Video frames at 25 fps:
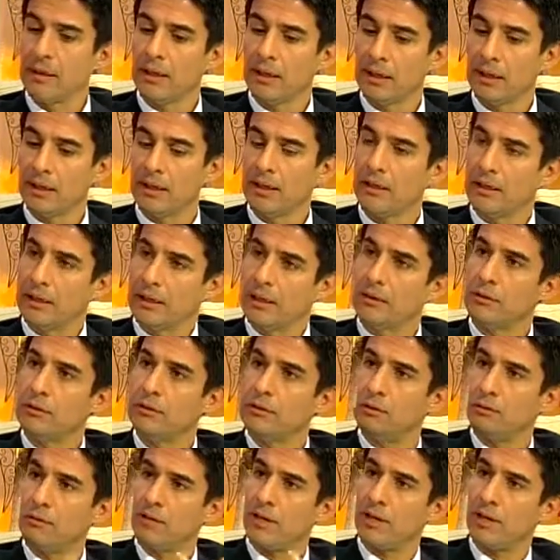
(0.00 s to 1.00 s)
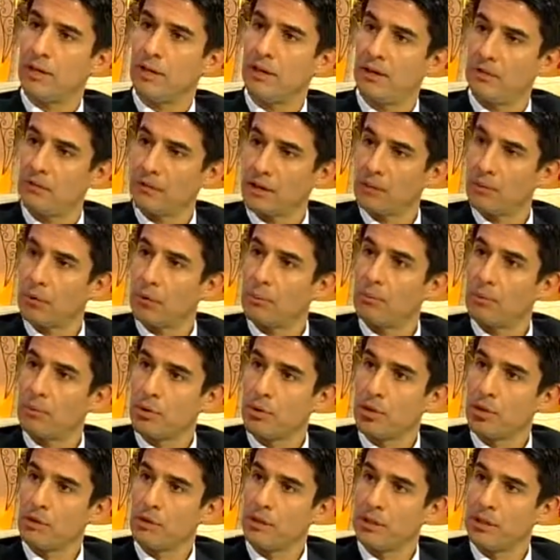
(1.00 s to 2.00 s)
It needs to follow a
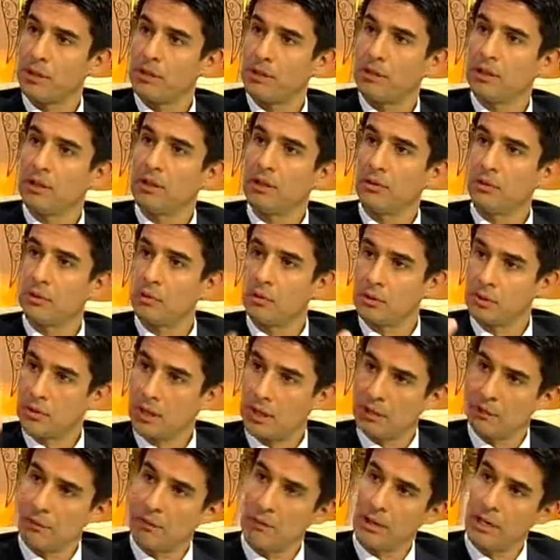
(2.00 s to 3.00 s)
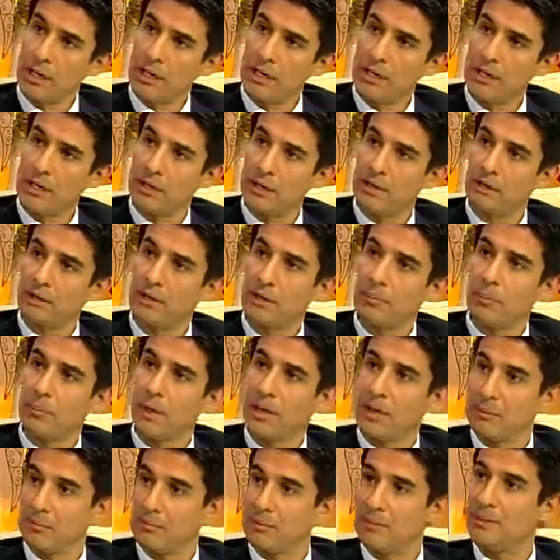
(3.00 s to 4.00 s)
process to kind of clear the
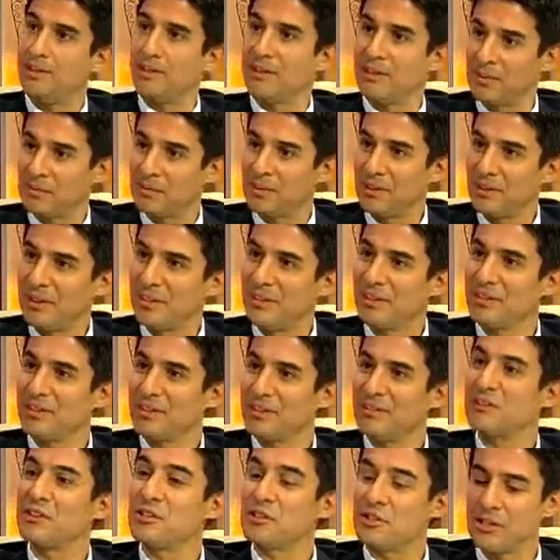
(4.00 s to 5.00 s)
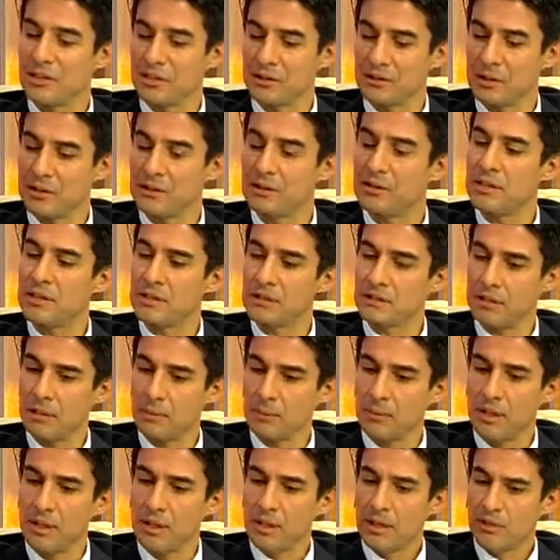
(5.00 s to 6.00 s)
pipes, clear the
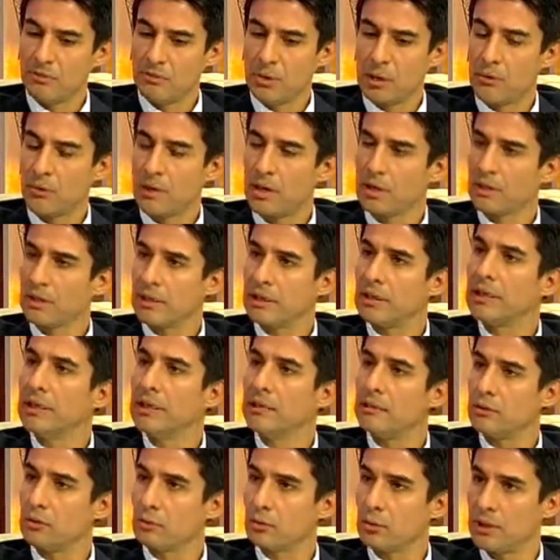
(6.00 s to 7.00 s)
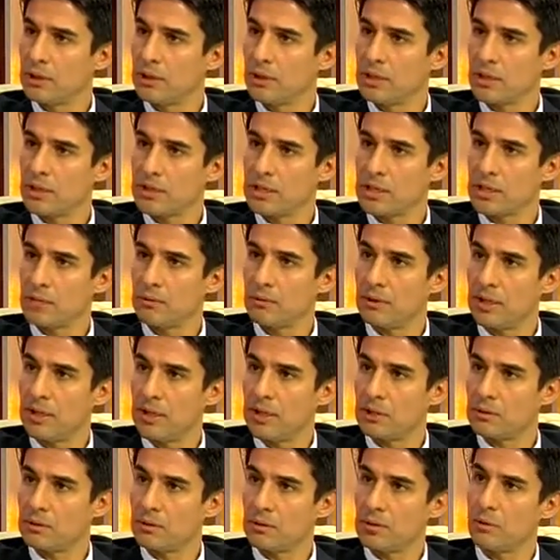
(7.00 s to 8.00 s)
system, it requires at least 20
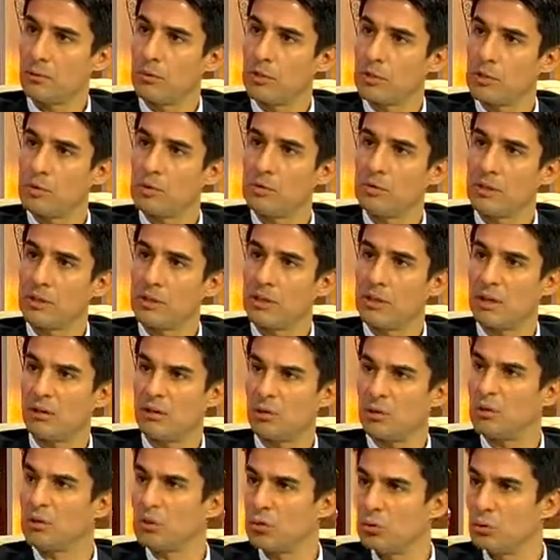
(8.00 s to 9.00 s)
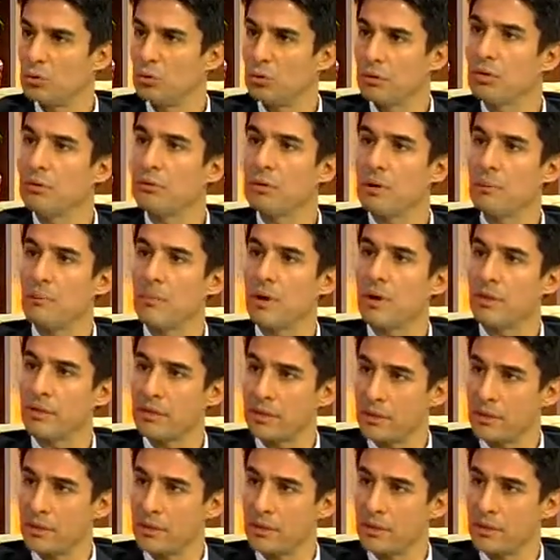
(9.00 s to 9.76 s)
ejaculations, and we usually say around 2 to 3 months